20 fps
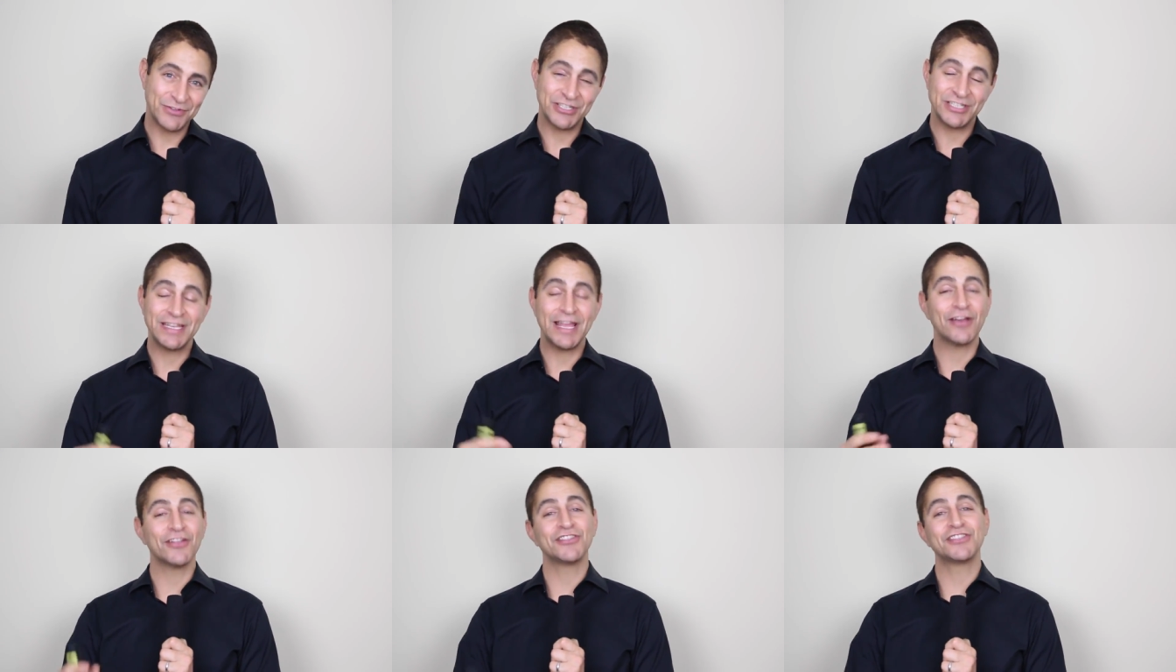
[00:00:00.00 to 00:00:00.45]

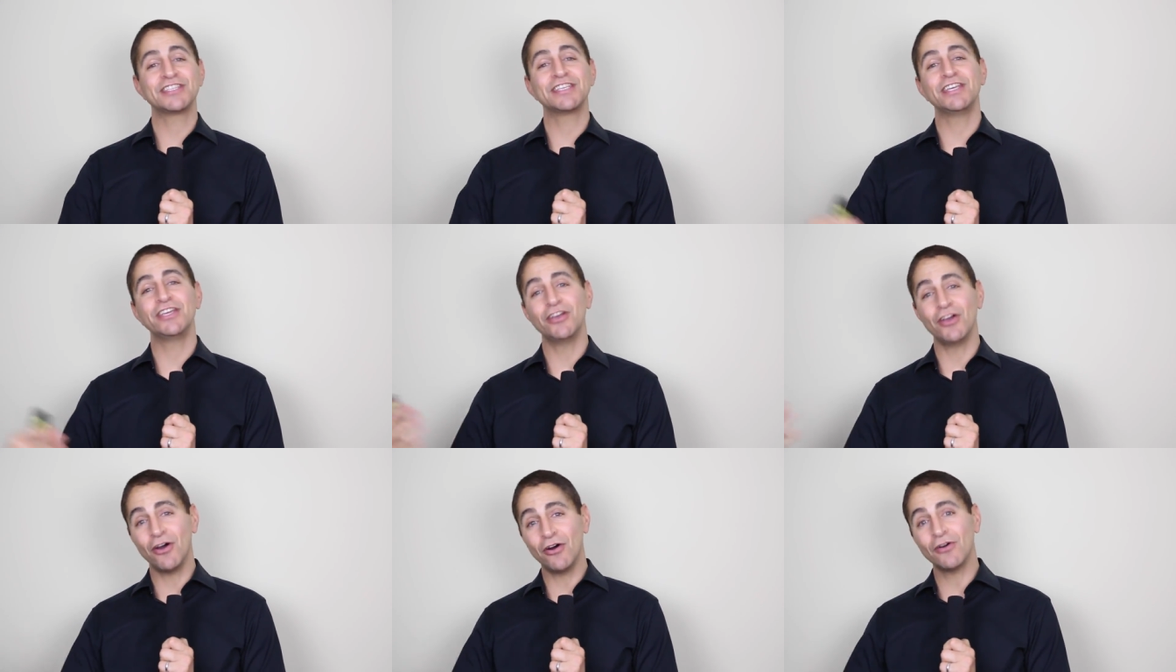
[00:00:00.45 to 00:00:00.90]
She's now the
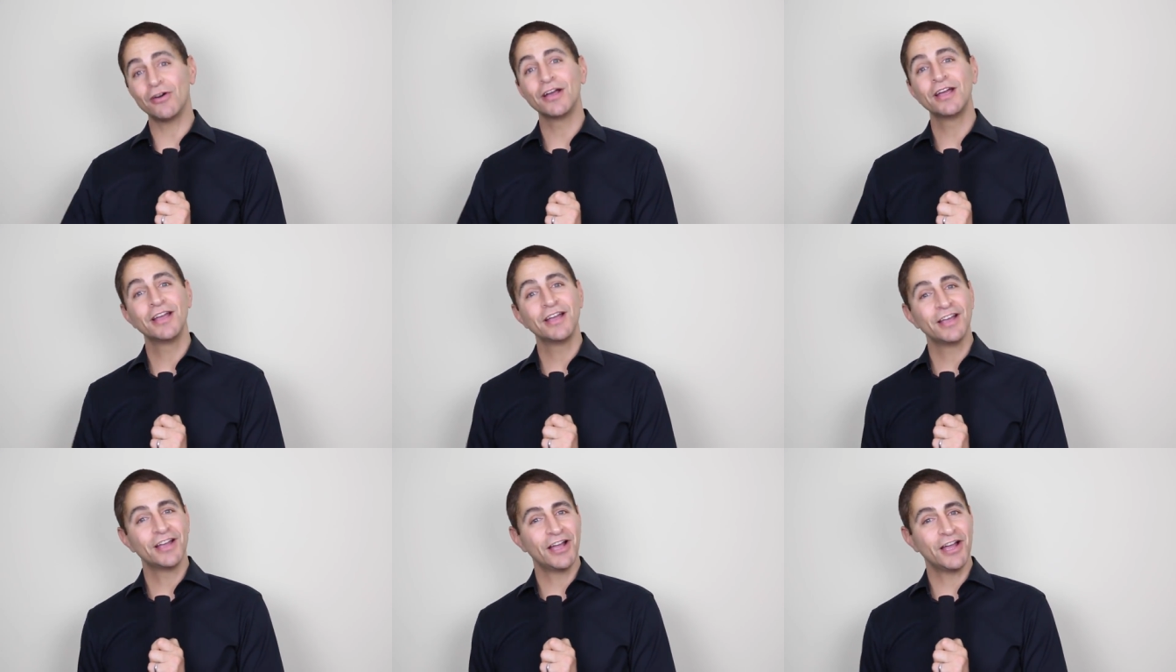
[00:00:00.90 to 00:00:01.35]
CEO
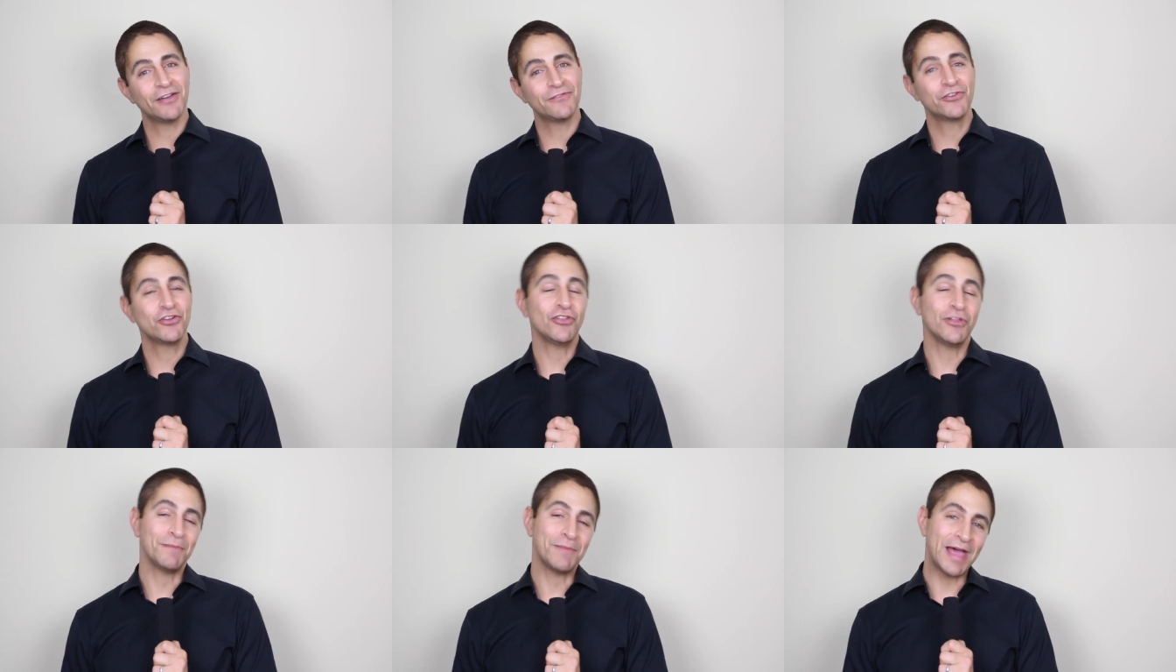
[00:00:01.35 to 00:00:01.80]

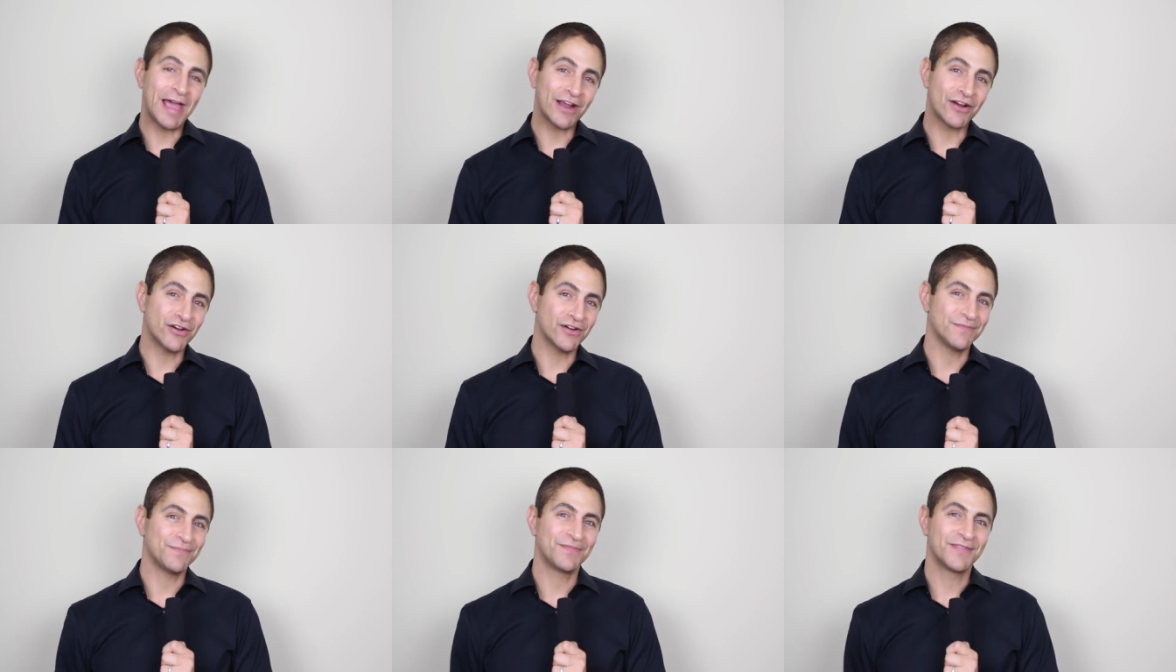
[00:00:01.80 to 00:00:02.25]
of Hewlett
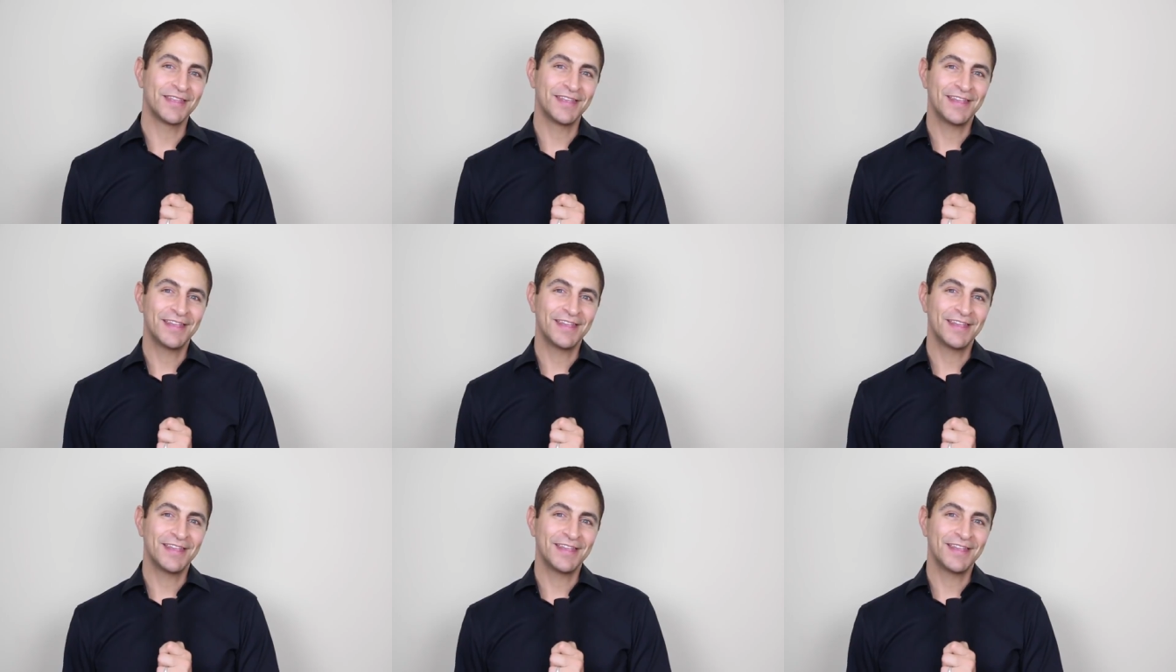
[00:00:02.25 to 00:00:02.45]
Packard.